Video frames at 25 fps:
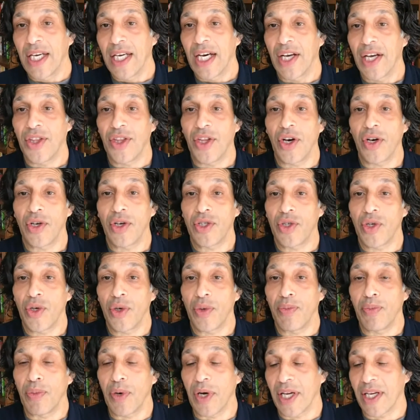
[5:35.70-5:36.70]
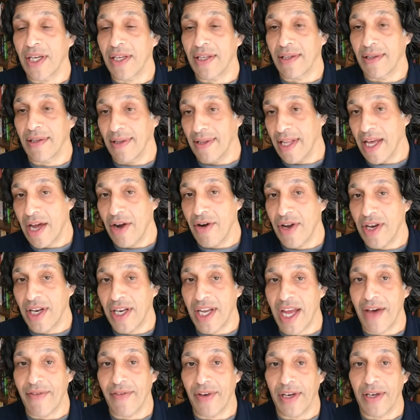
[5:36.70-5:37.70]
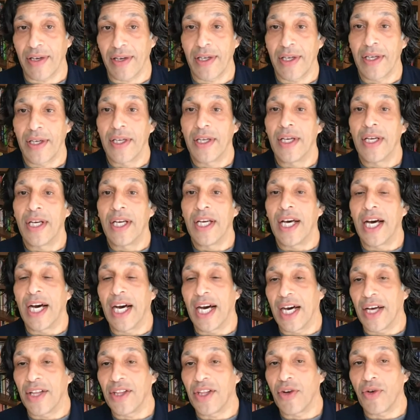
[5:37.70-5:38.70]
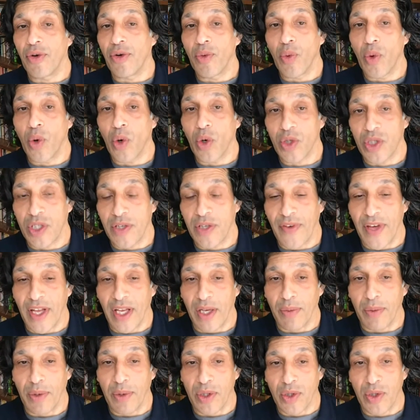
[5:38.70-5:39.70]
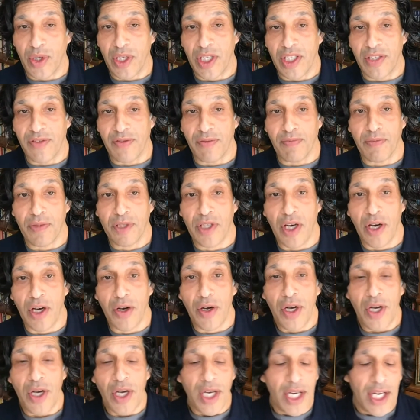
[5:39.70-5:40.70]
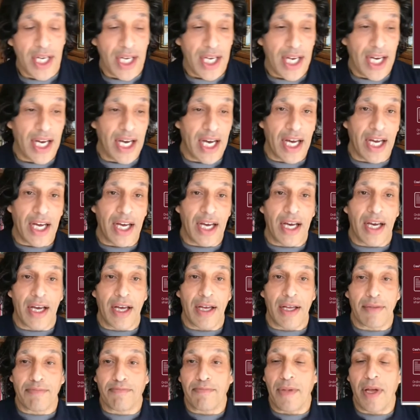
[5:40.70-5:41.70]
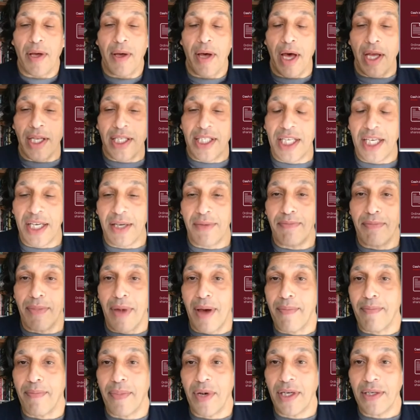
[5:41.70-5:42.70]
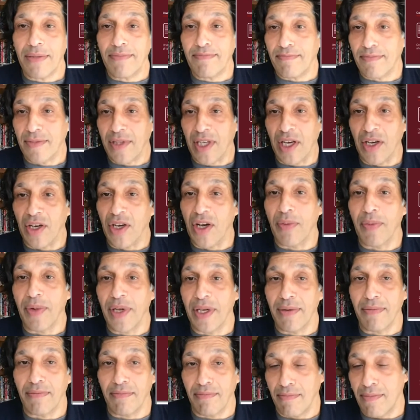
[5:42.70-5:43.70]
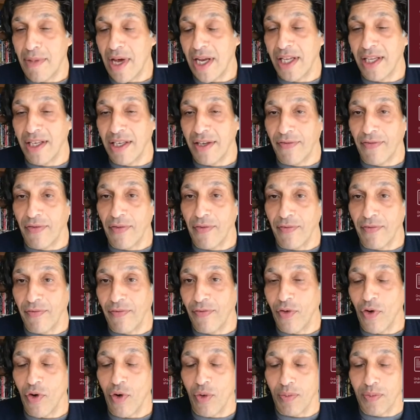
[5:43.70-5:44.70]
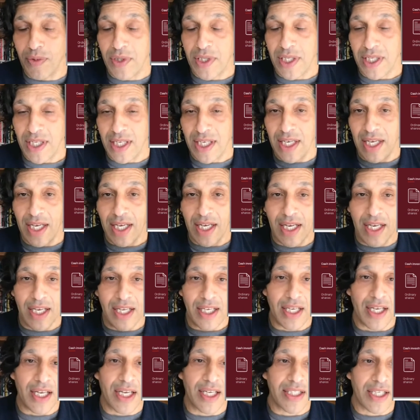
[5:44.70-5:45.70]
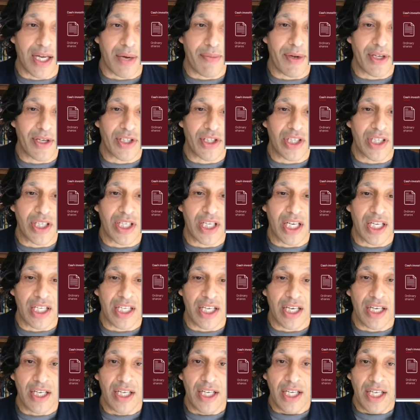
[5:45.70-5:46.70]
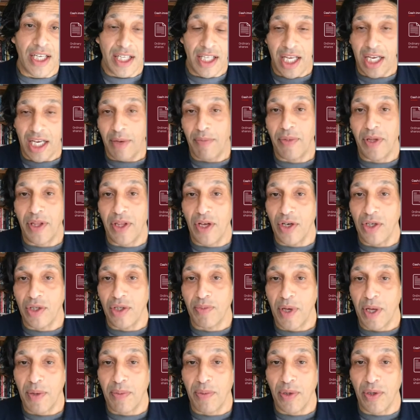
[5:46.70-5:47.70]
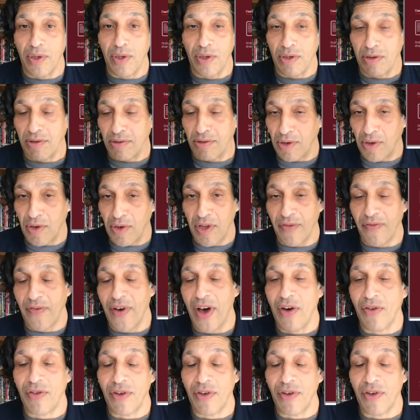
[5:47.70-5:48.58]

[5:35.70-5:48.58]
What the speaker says: and those who bring their endeavor, and the rewards available to each of them. So a team member can come in many different forms, as I mentioned earlier. There can be those people who are the